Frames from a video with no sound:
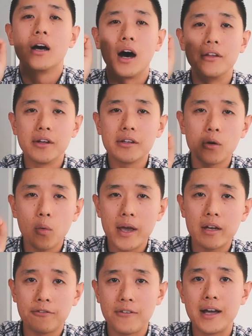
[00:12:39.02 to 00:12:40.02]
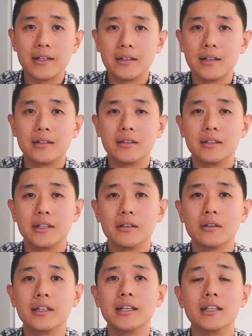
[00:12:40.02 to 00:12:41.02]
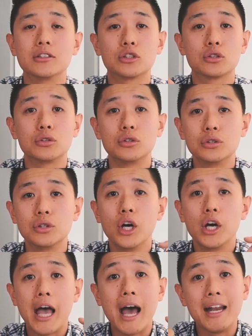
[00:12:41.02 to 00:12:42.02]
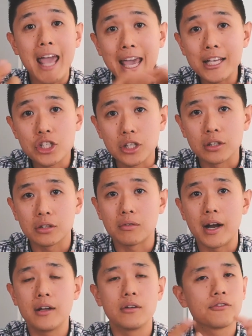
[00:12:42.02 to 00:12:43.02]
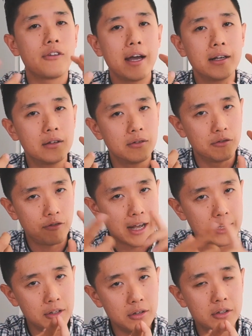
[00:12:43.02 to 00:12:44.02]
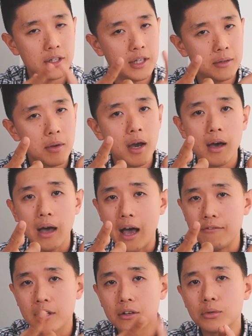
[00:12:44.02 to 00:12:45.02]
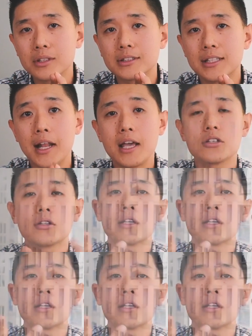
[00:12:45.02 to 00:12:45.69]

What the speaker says: Another way to find another deal is through an agent, right? Finding your team, having a real estate agent